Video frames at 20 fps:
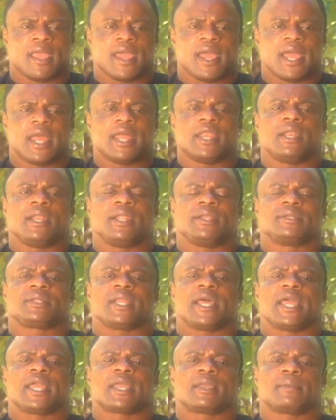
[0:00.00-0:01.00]
and it's
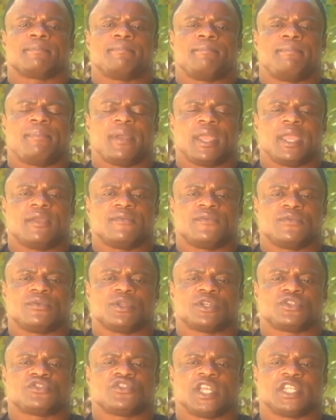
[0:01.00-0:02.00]
like paying for
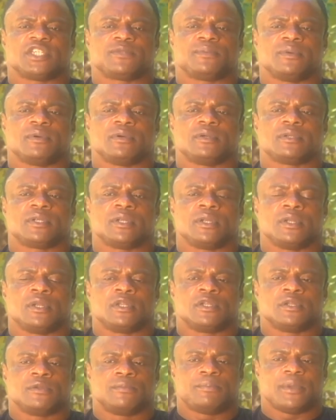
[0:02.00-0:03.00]
your transport,
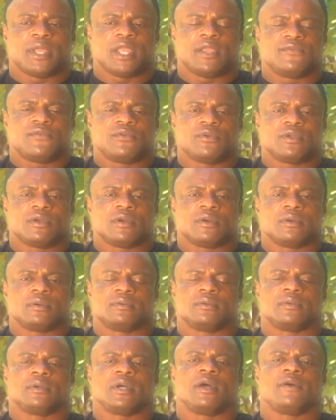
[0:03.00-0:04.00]
paying for your
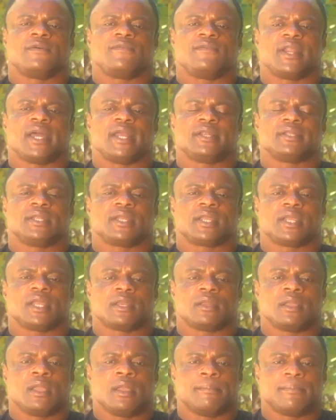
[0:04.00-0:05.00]
flight ticket,
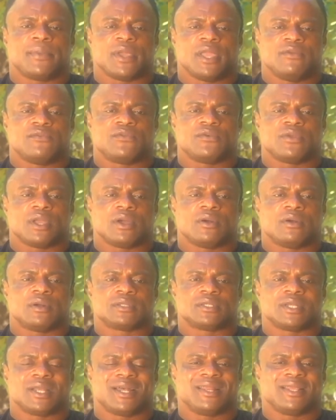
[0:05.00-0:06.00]
paying for your
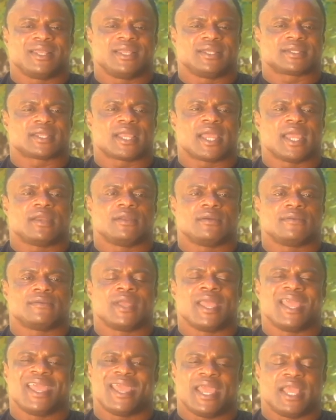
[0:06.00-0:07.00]
hotel is kind of
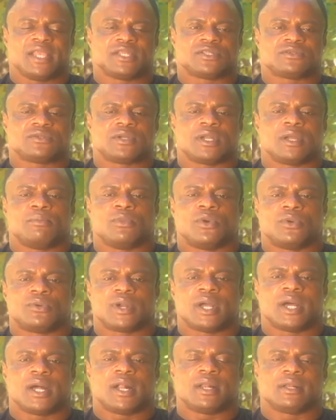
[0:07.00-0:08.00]
extra
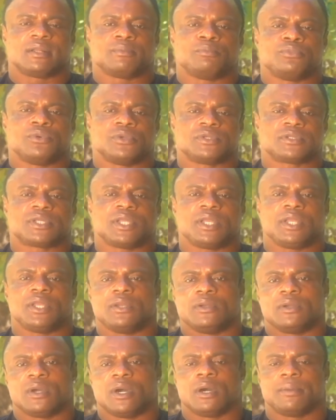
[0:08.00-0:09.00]
morale, boosting
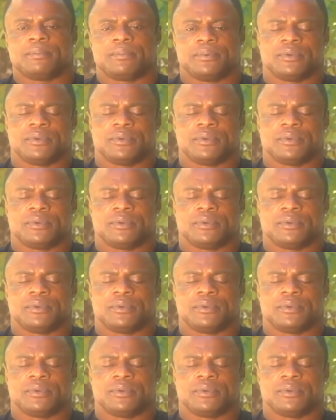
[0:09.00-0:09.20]
you up